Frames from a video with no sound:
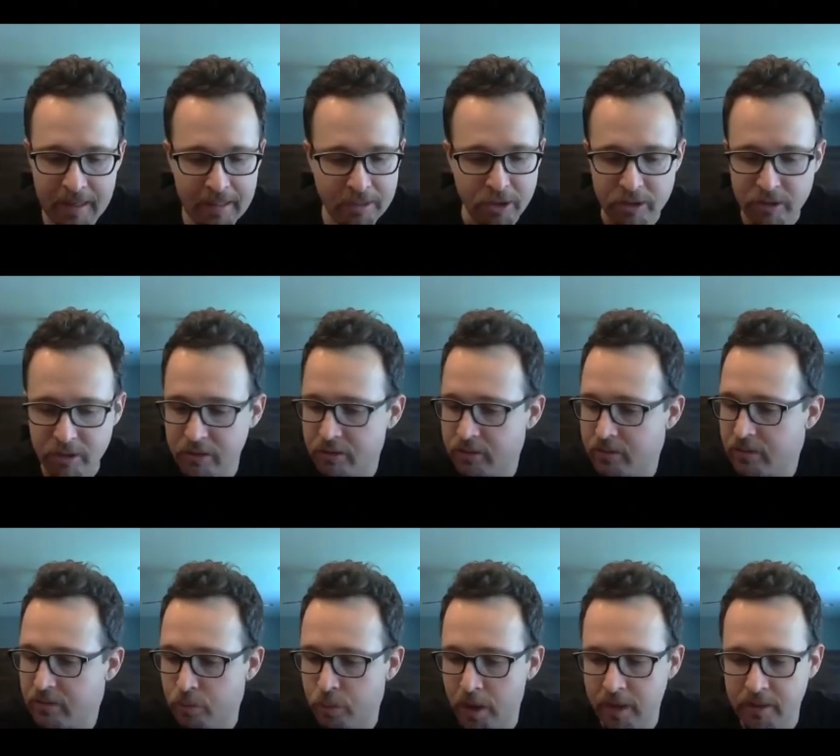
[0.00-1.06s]
just
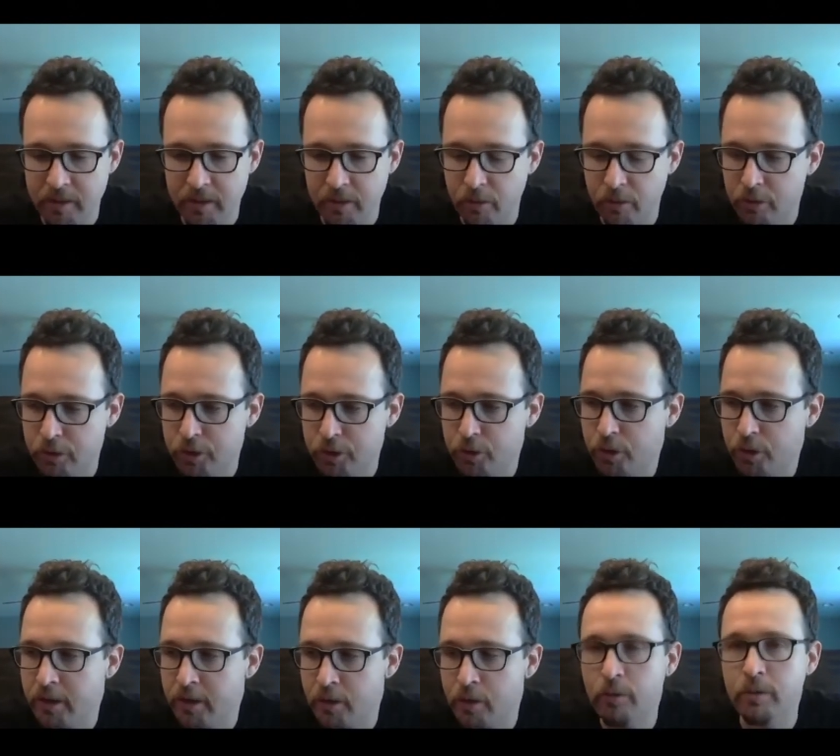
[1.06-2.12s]
run into the grocery store,
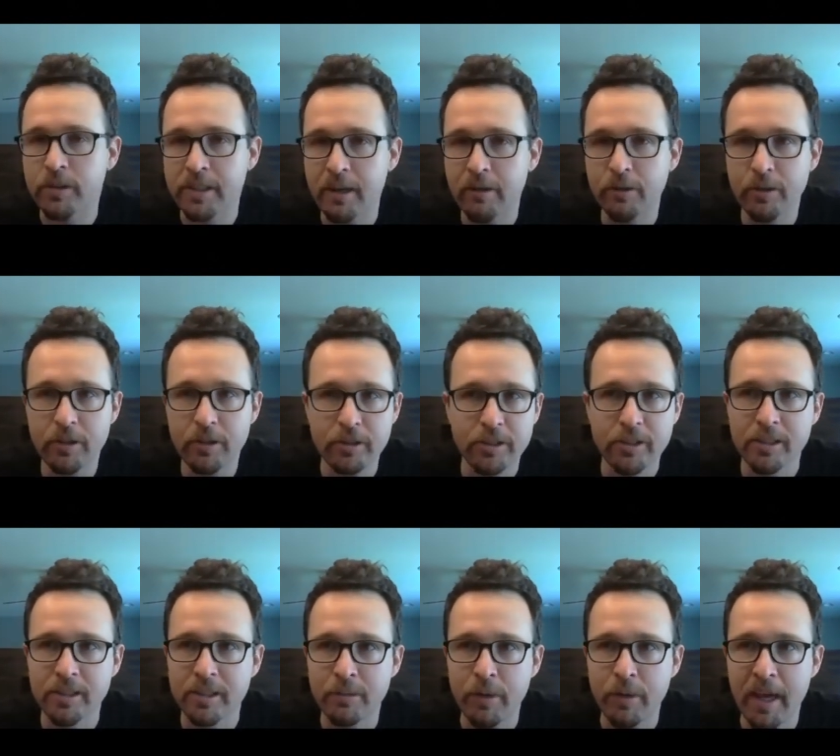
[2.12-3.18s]
you know what would sound good just because
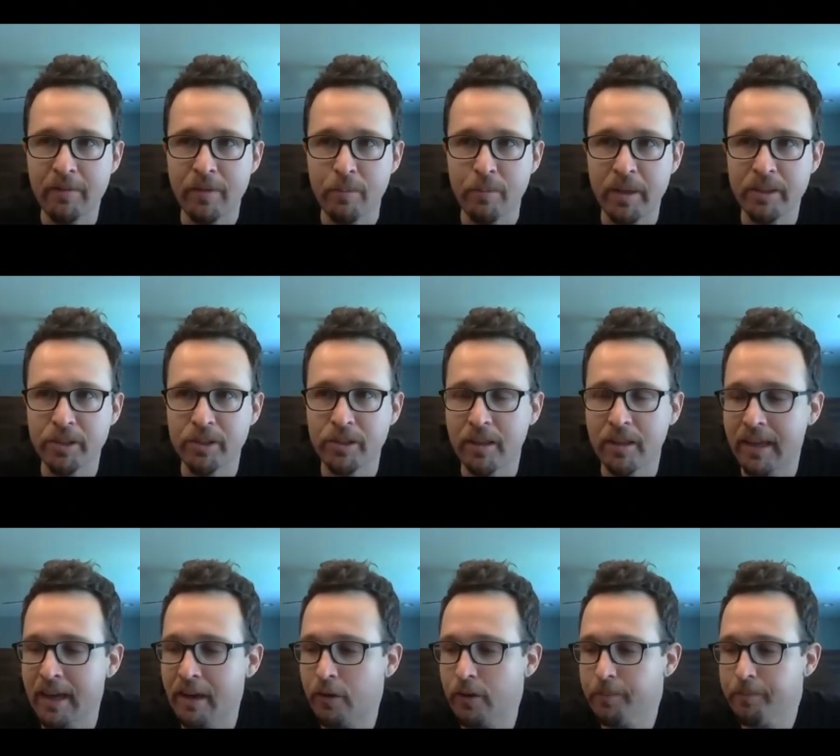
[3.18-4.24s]
we have the peaches on the
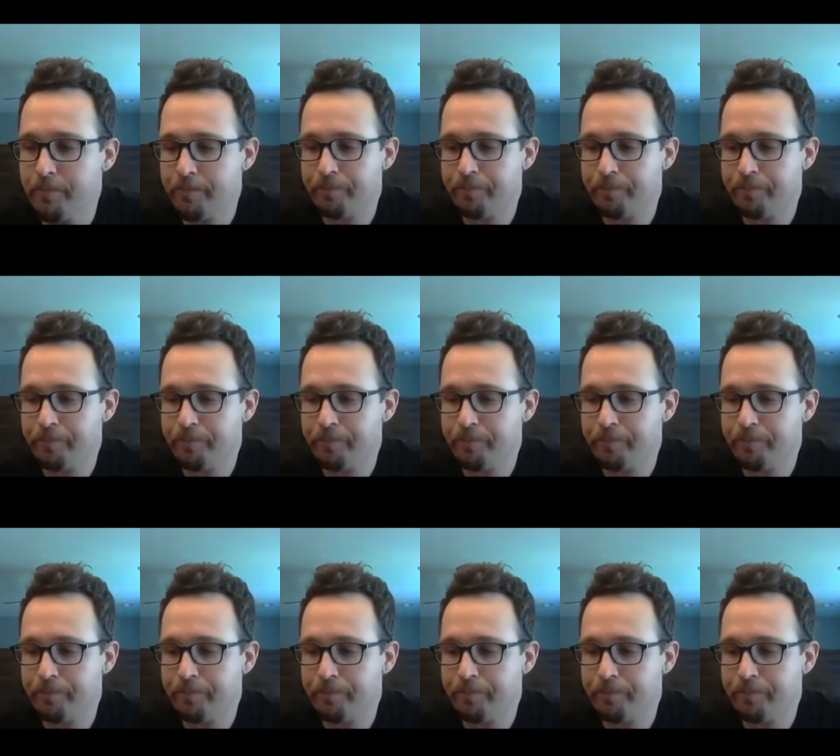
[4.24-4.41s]
counter?